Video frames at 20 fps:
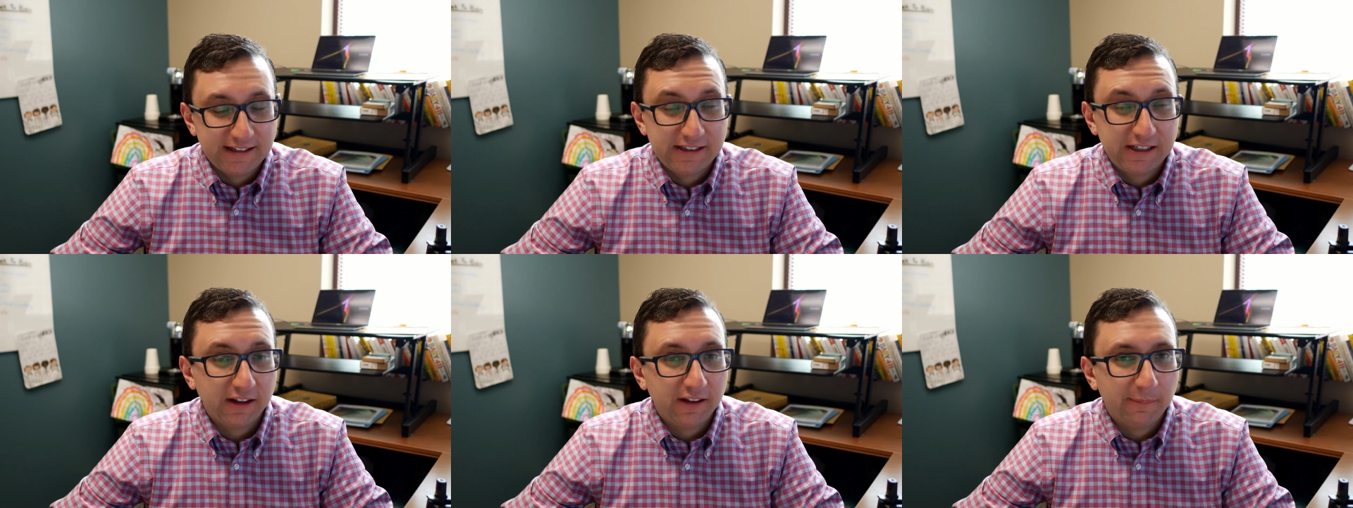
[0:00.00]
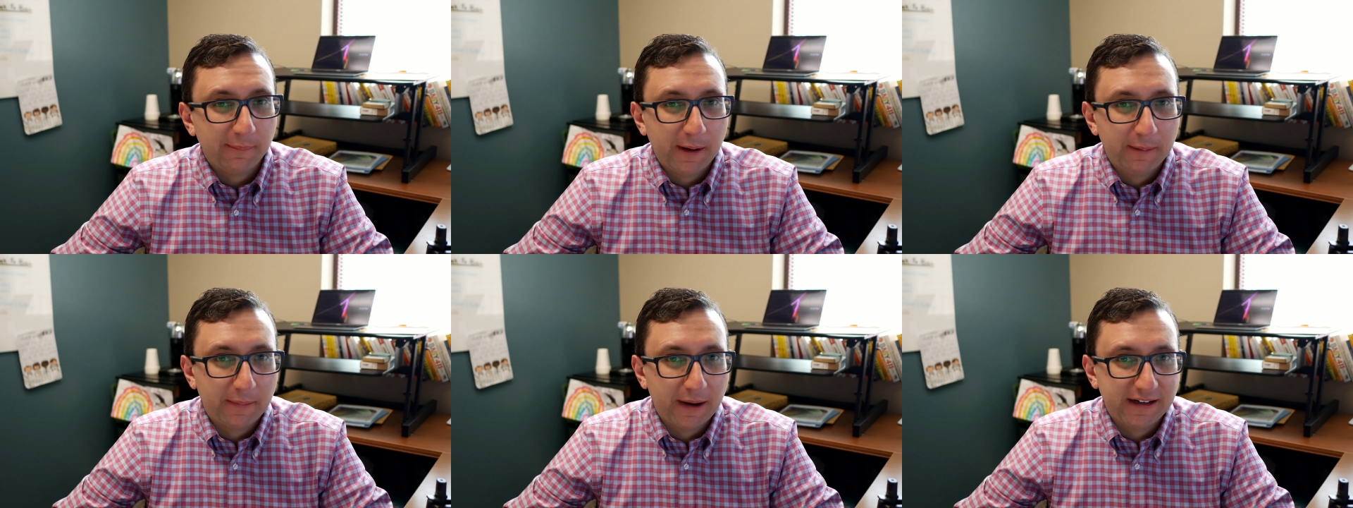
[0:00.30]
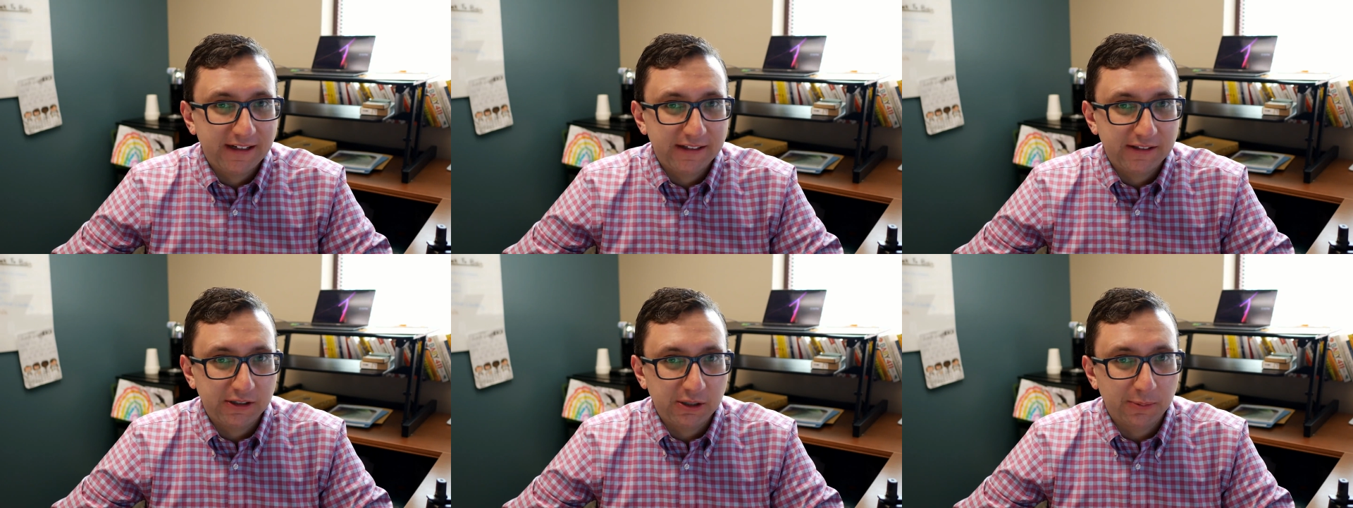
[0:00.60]
I still have
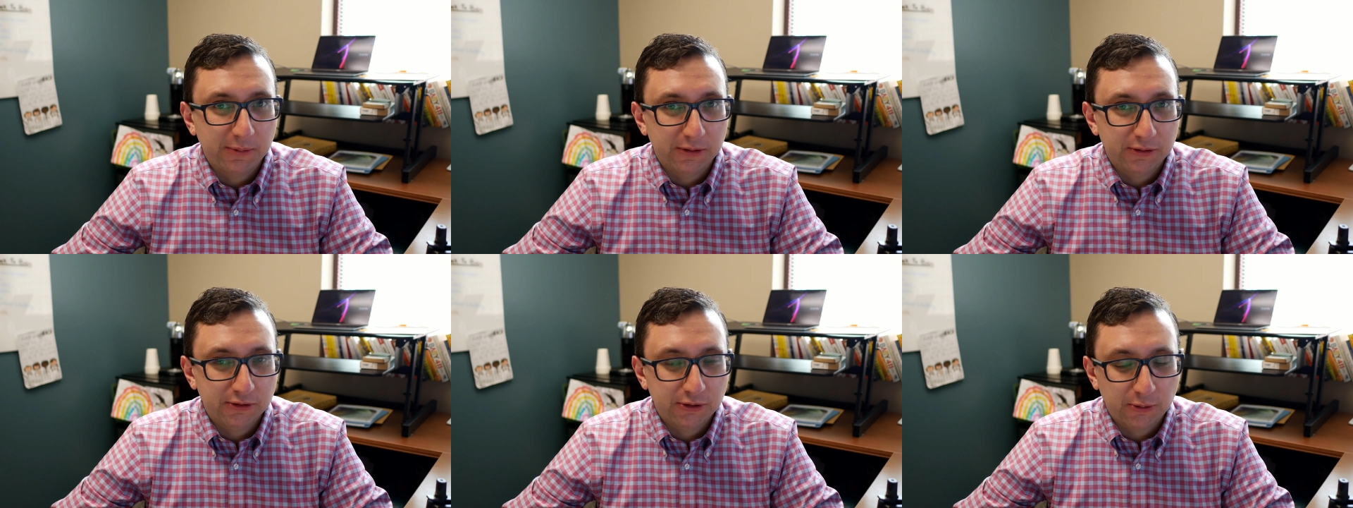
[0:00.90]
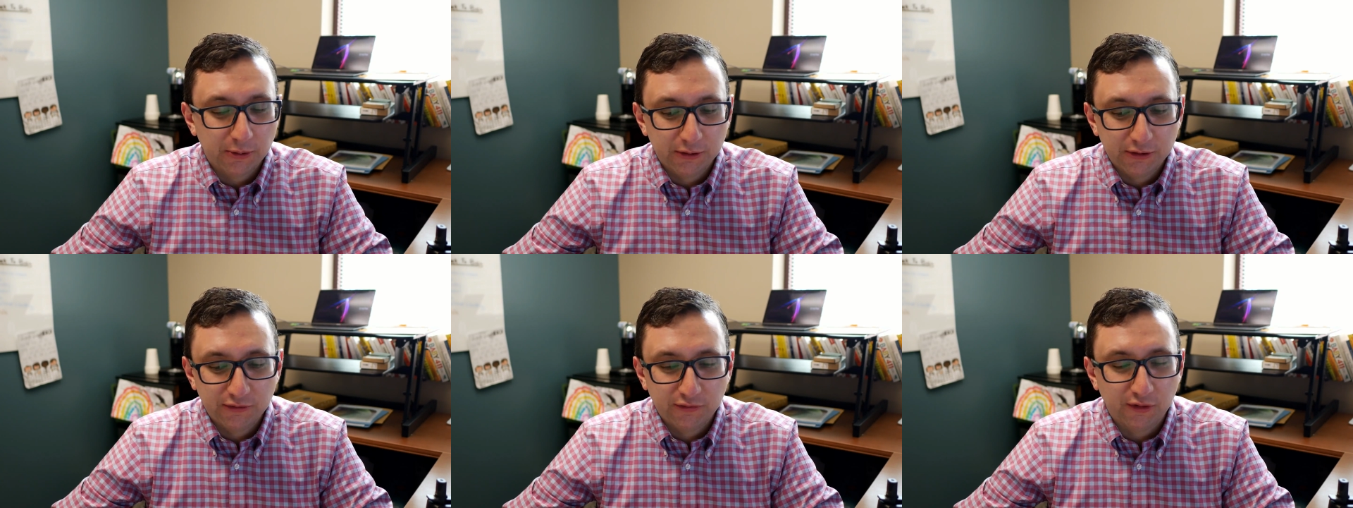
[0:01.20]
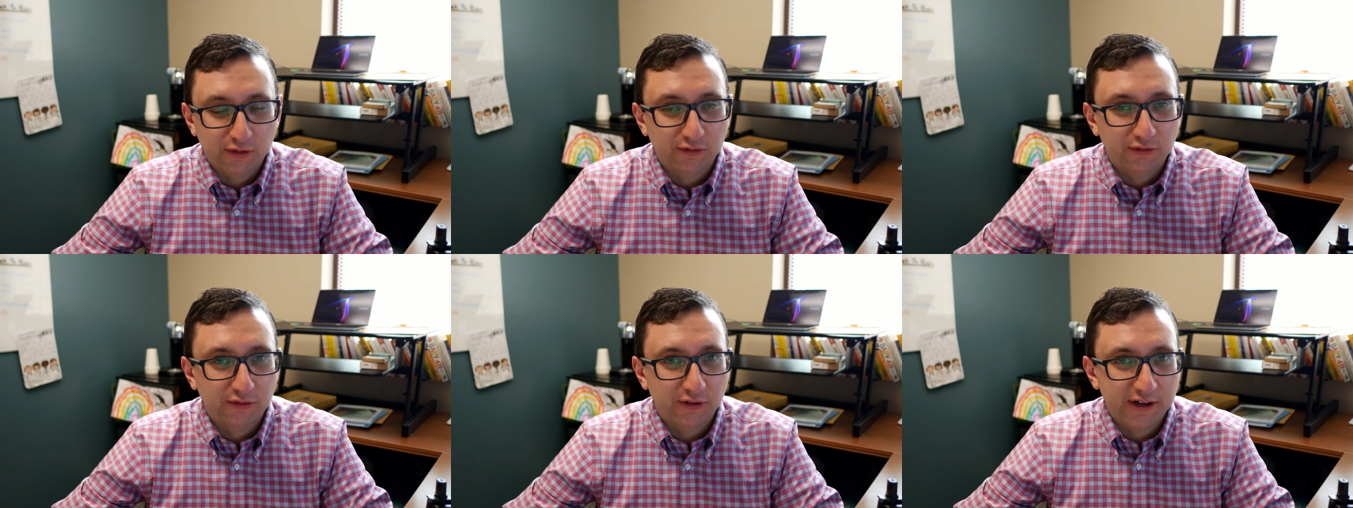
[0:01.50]
my Mighty Sleepers
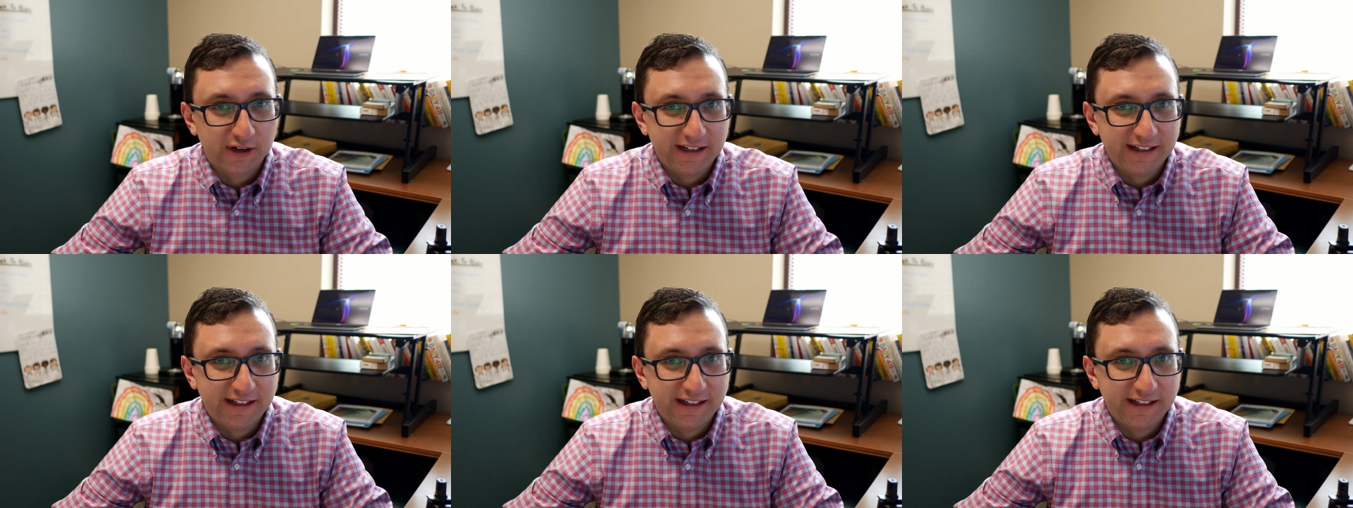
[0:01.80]
course for